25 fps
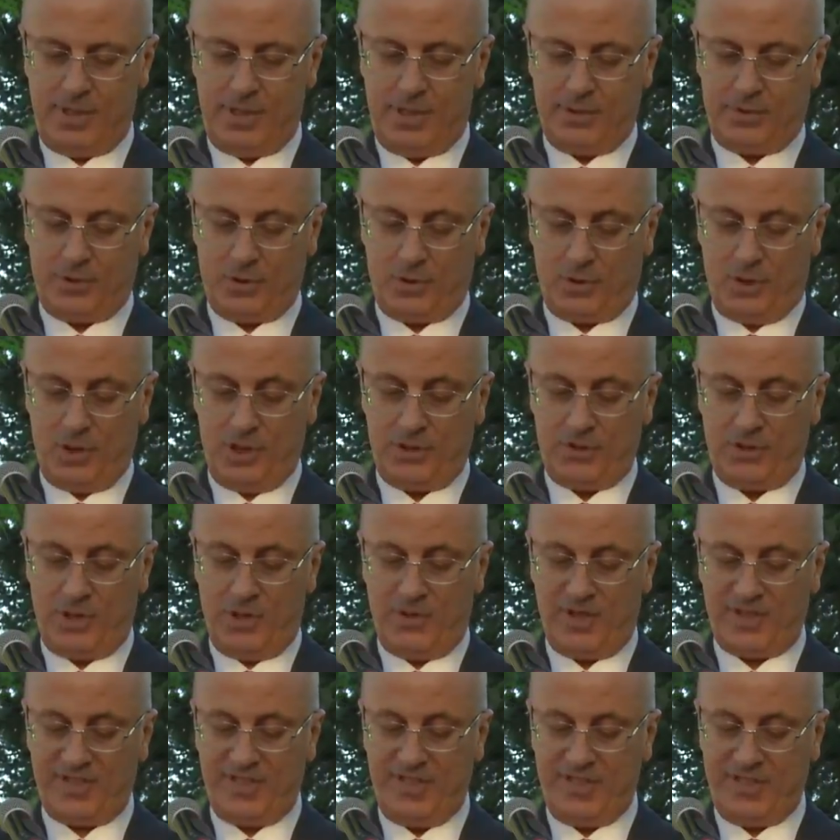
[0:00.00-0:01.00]
It is
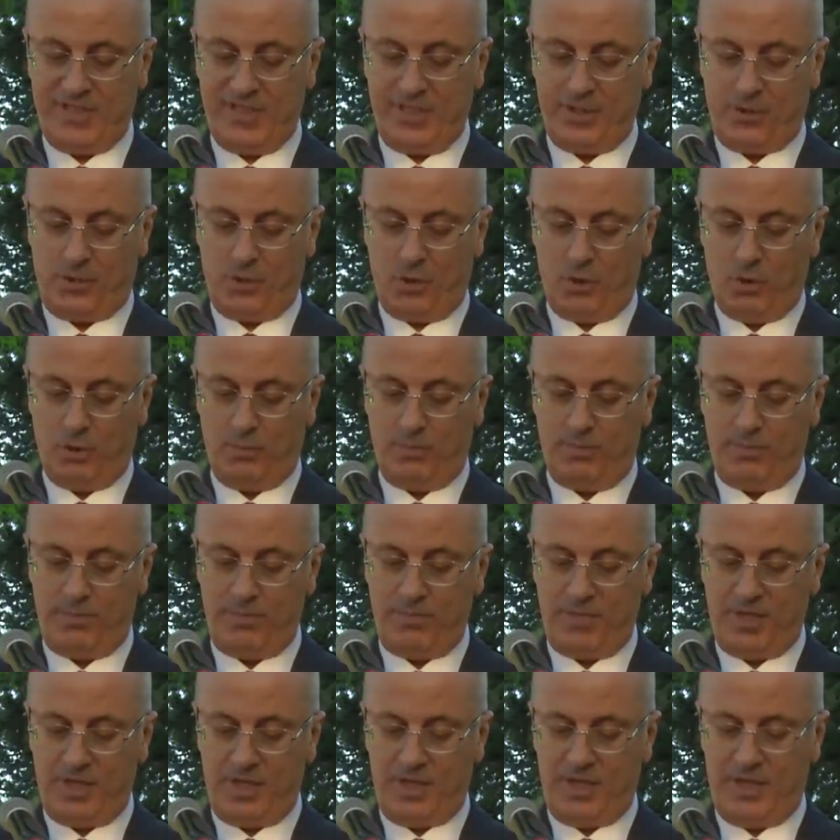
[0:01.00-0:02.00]
also our sincere hope
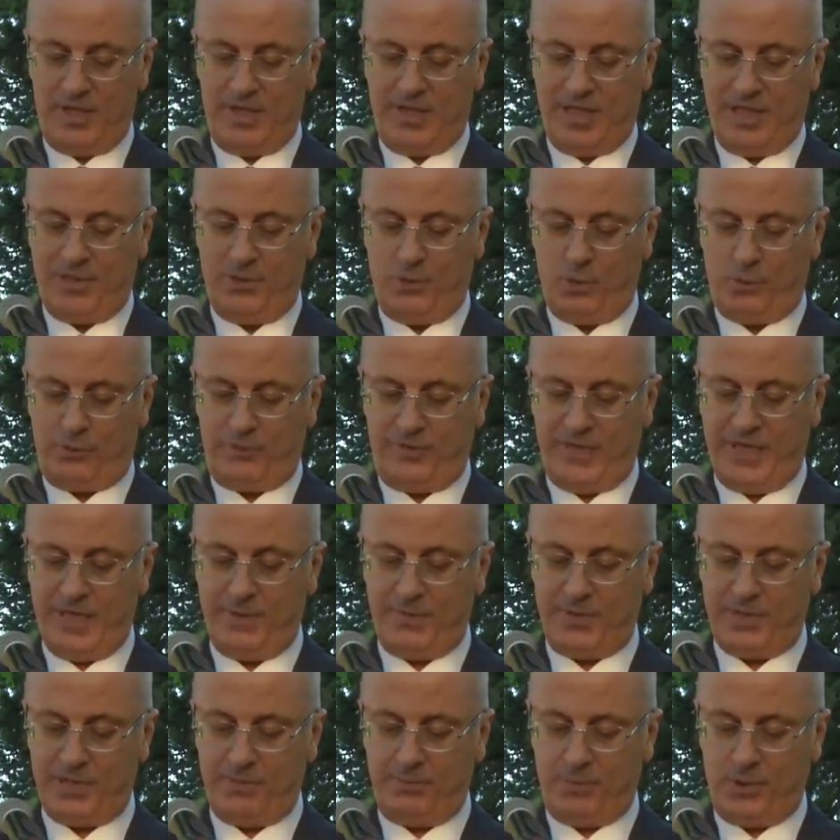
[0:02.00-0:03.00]
that your
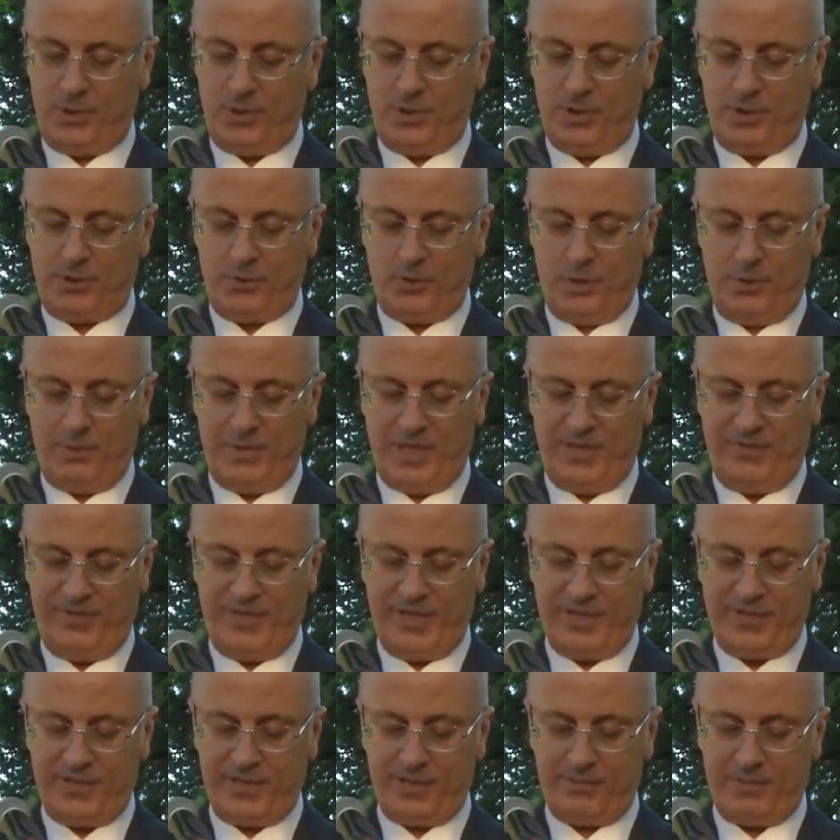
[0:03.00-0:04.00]
firm support will be
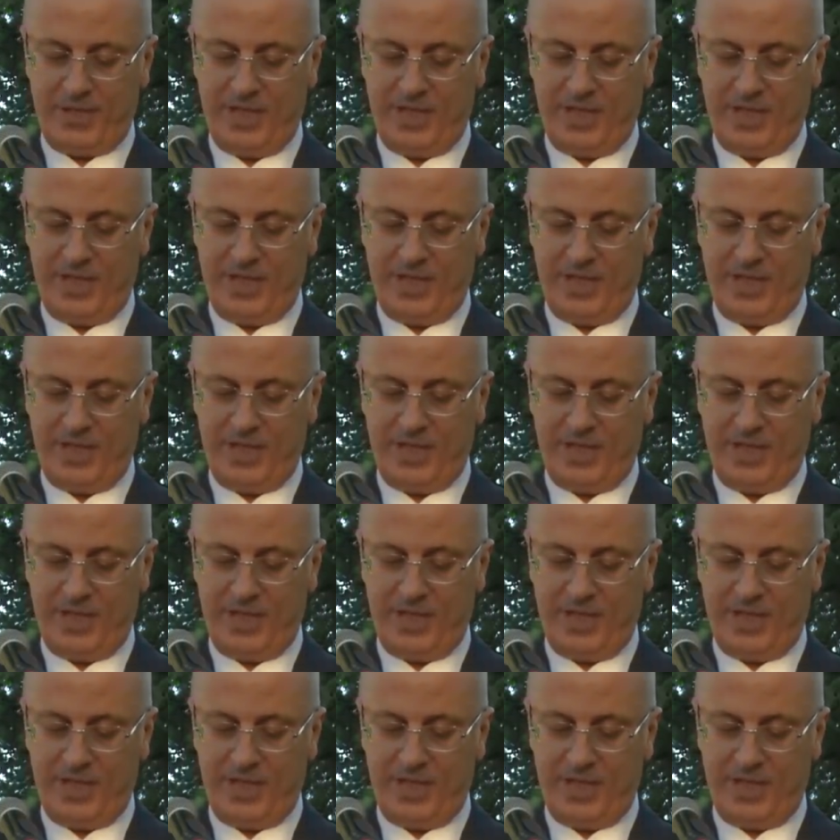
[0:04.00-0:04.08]
further